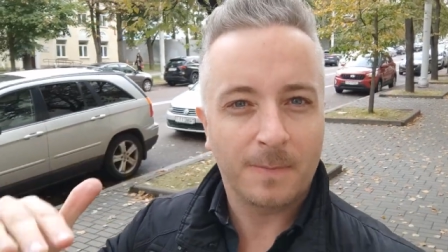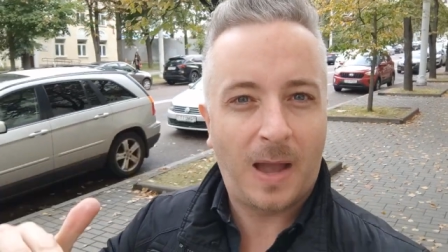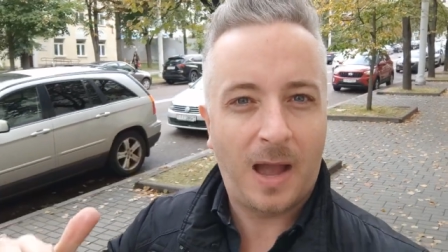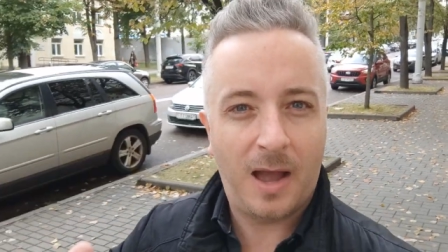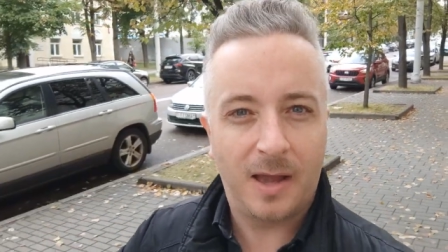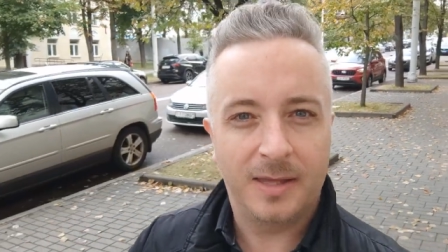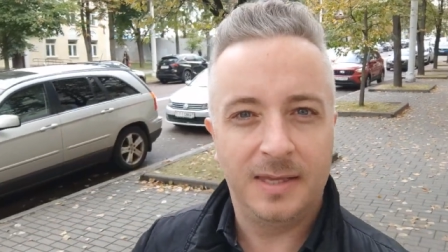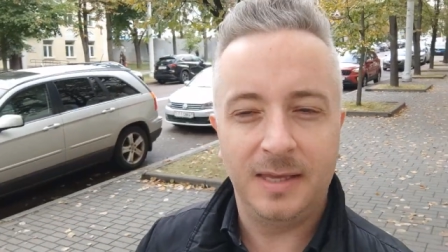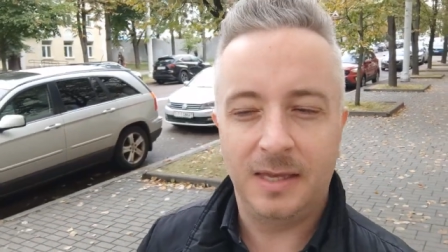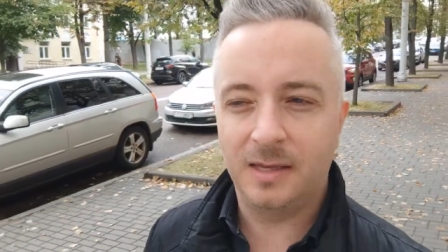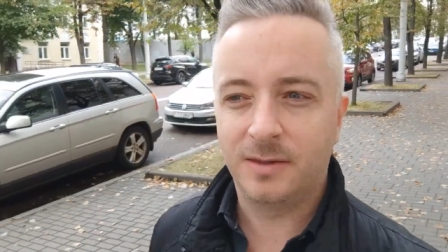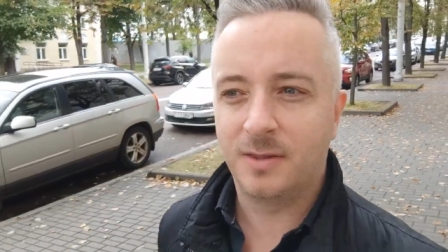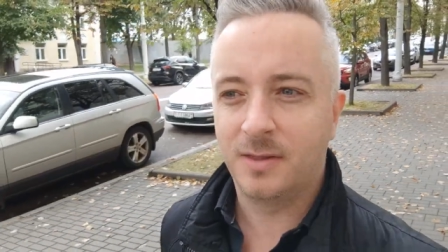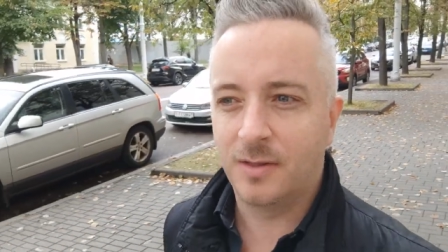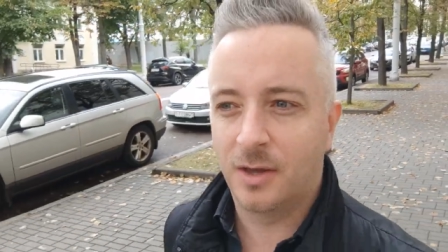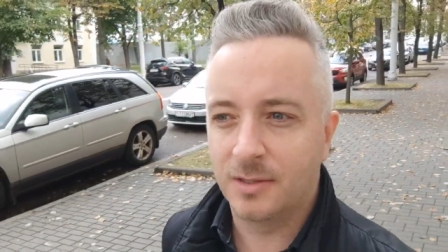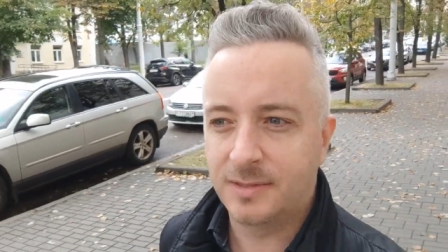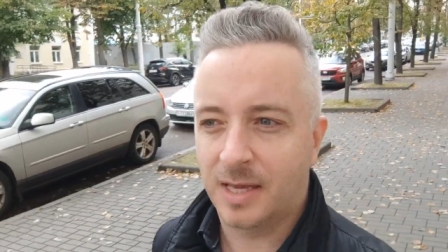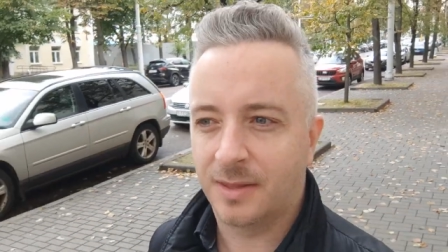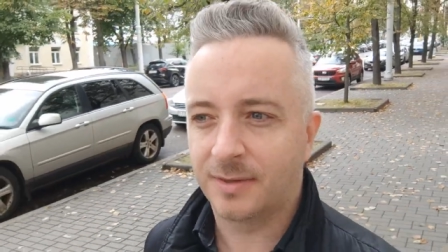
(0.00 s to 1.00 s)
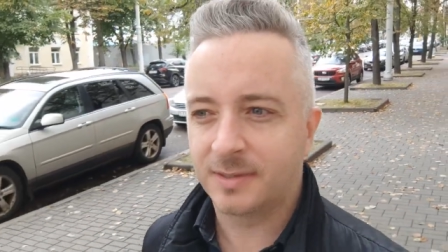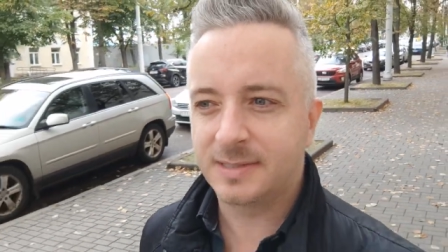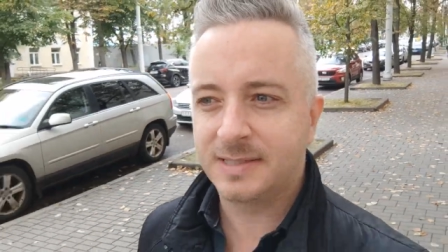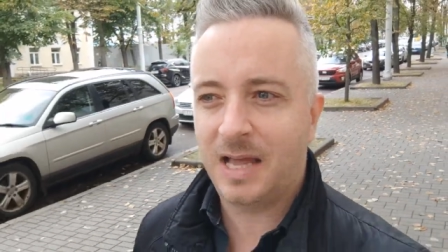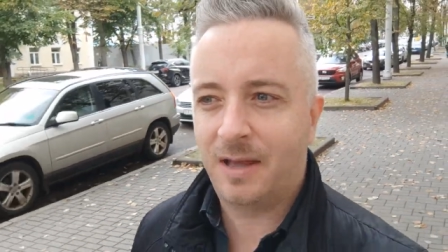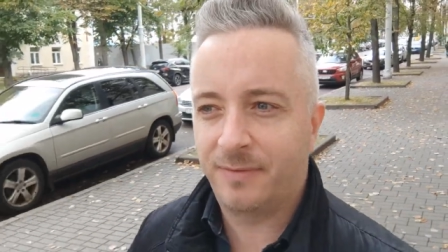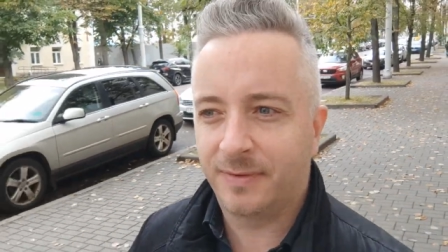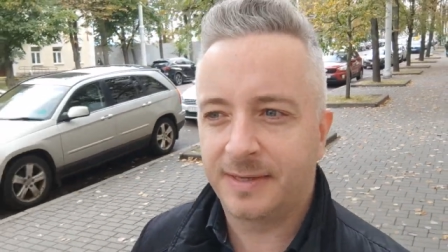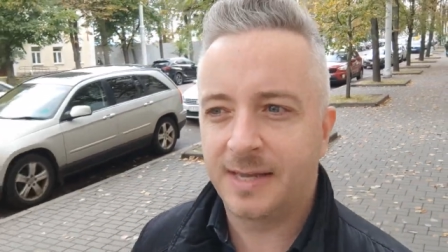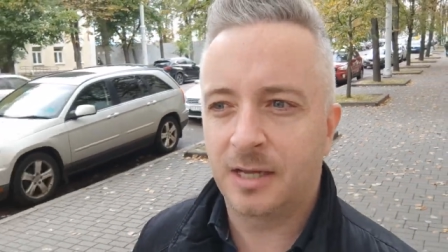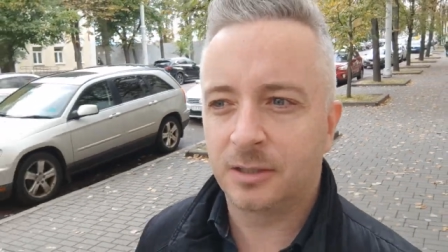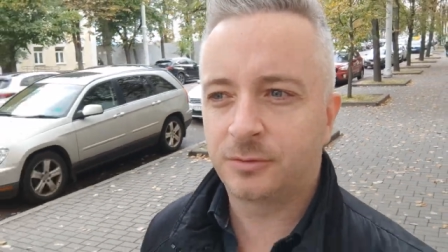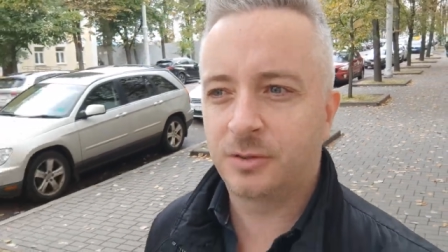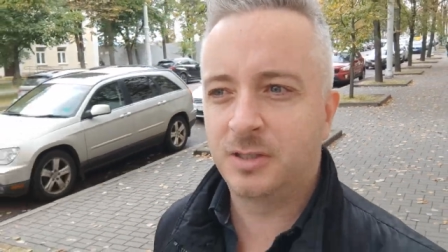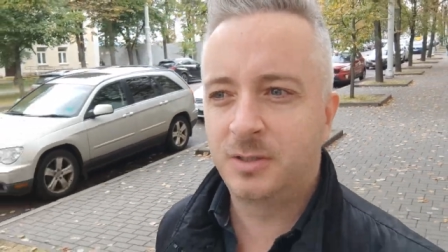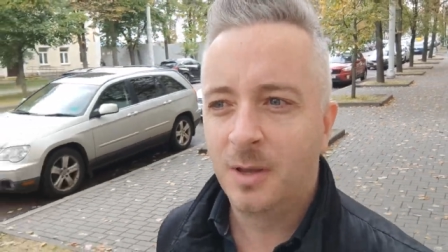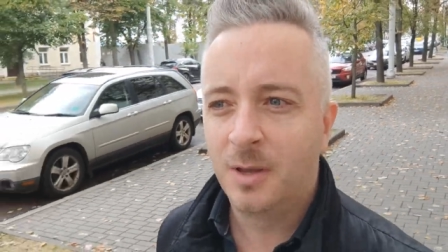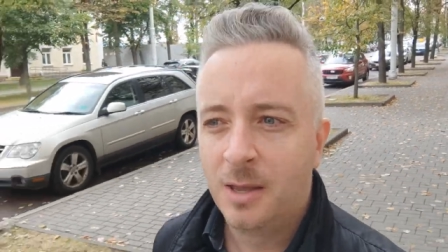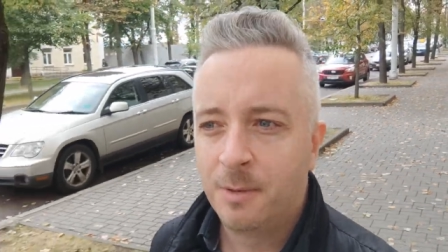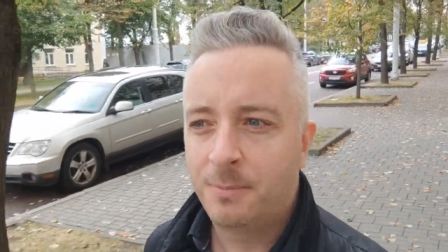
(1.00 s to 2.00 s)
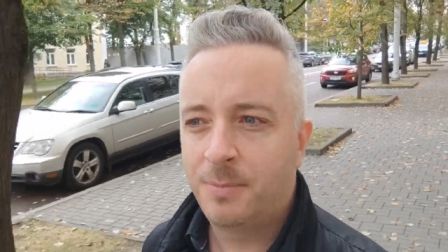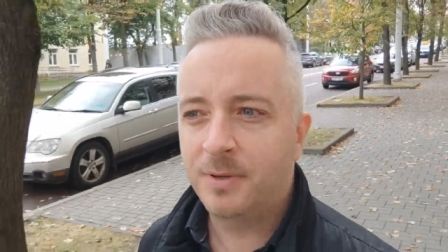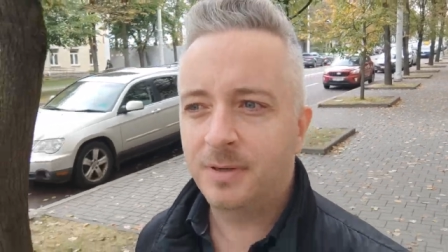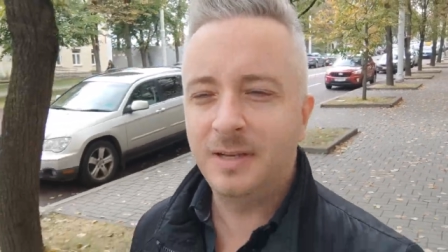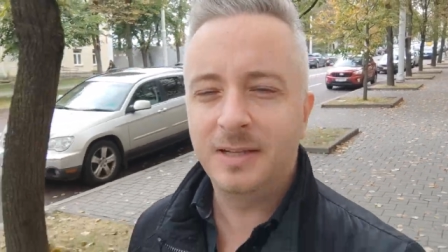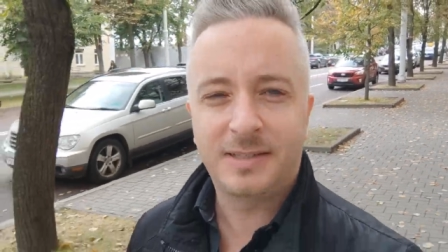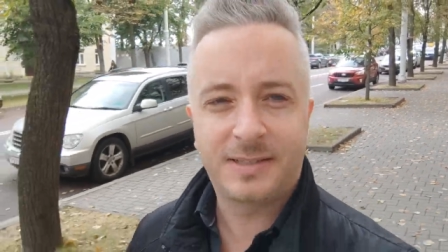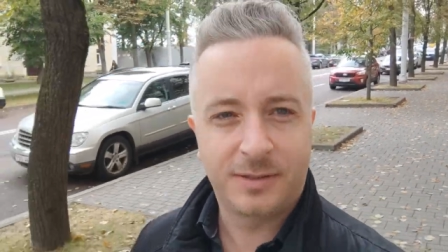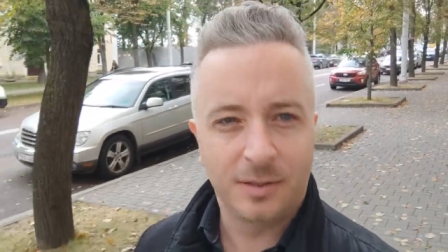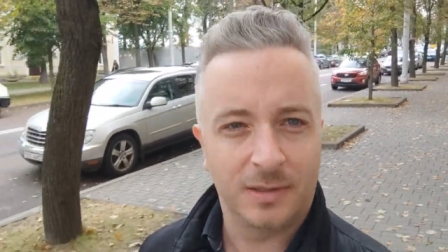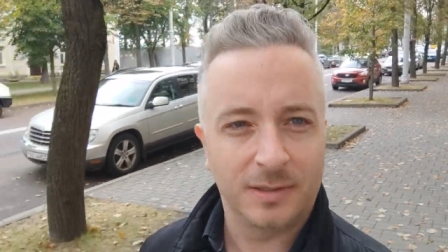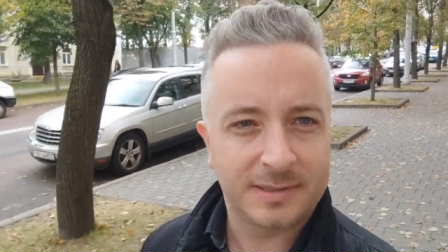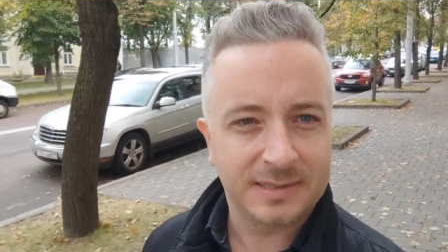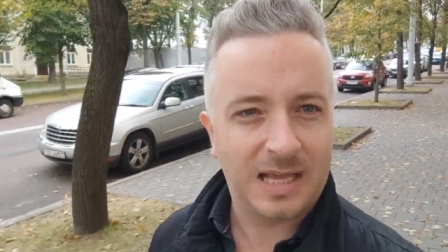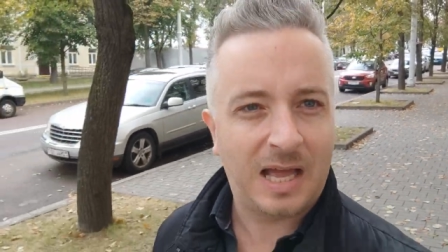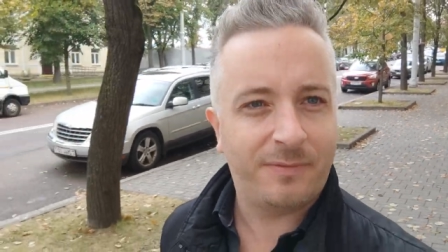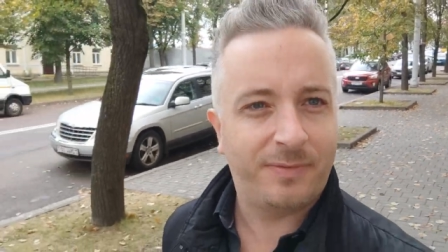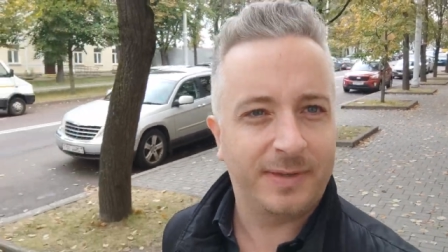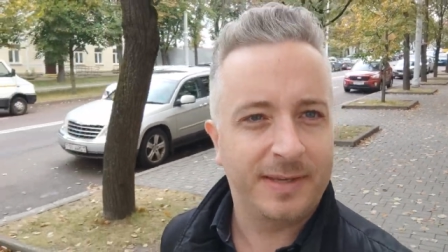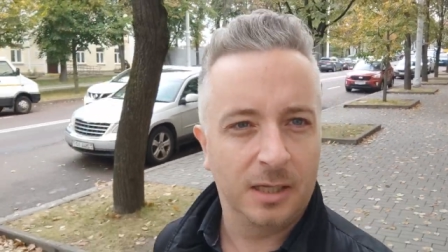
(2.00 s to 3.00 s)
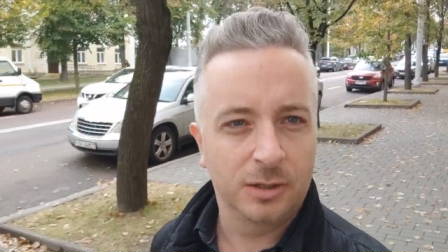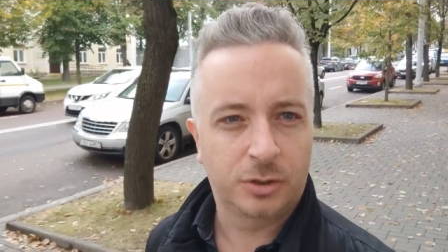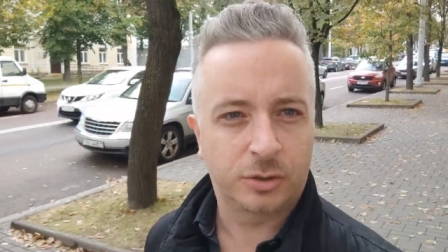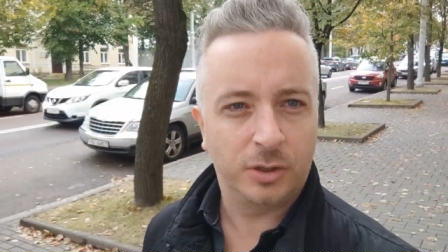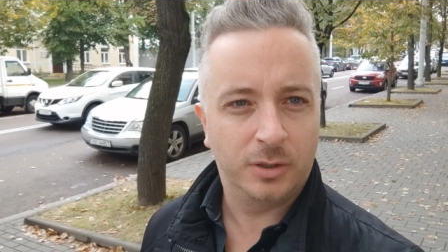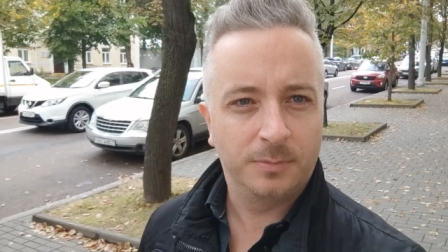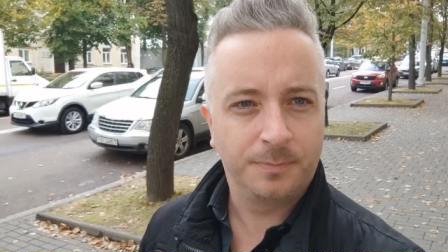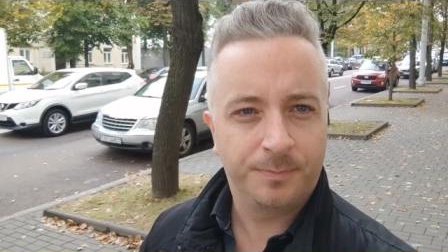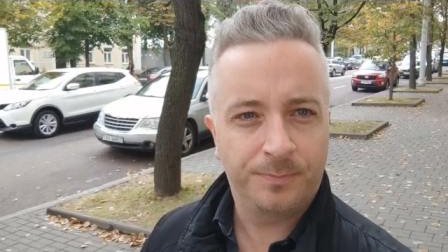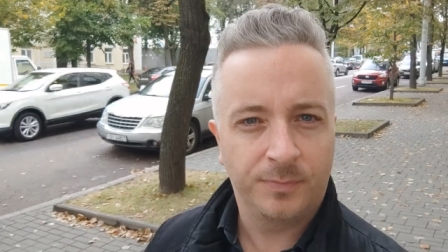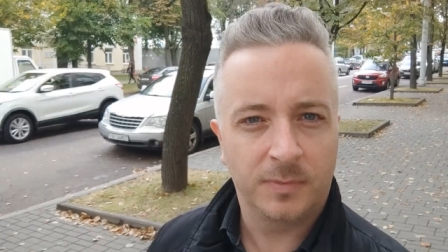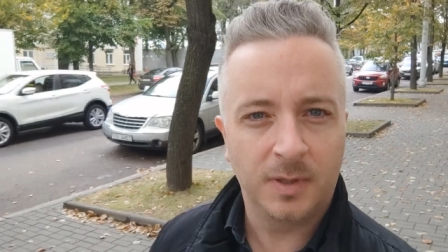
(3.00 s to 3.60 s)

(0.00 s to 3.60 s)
uh, here than those other Slavic countries. But it is still a Slavic country.